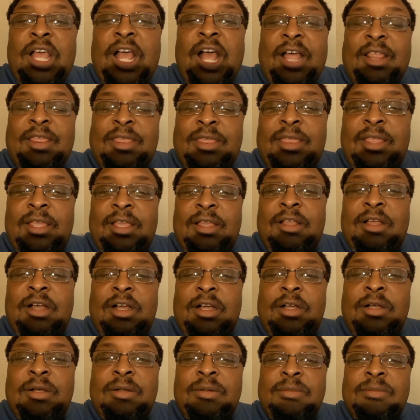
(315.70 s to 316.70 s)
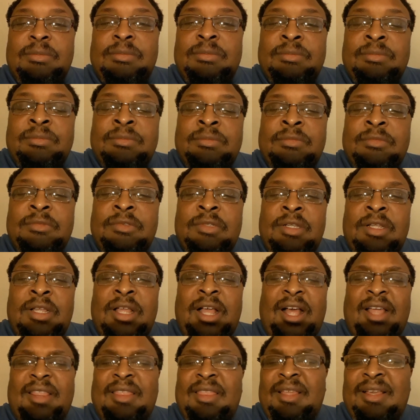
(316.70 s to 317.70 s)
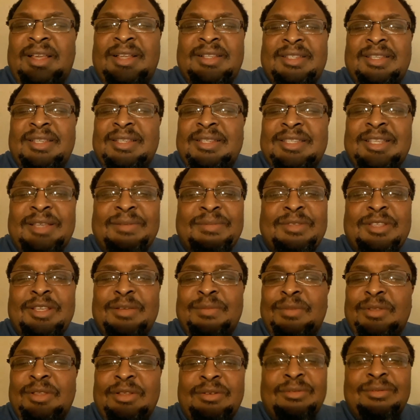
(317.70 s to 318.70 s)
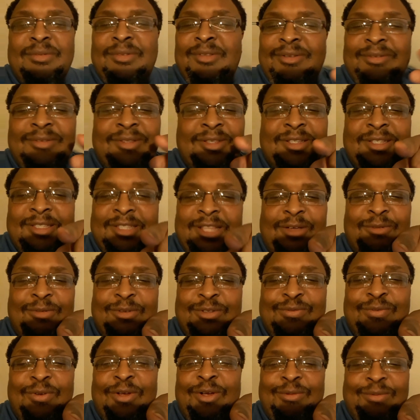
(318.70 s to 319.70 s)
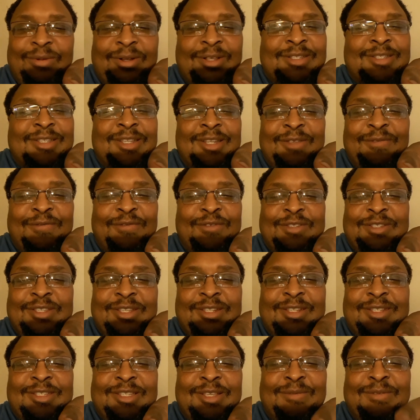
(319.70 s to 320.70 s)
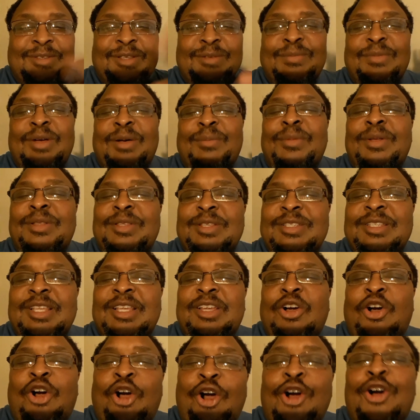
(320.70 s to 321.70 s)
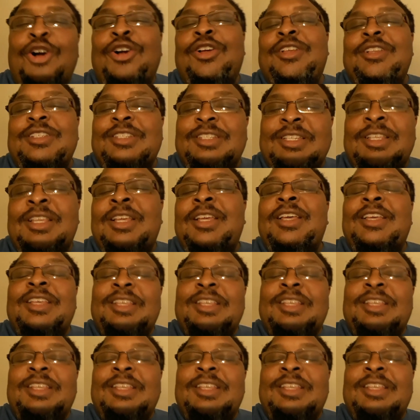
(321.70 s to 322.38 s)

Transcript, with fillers: I think, um, I think I said September. Don't don't let that was wrong when I said if you send it September. I meant to say August.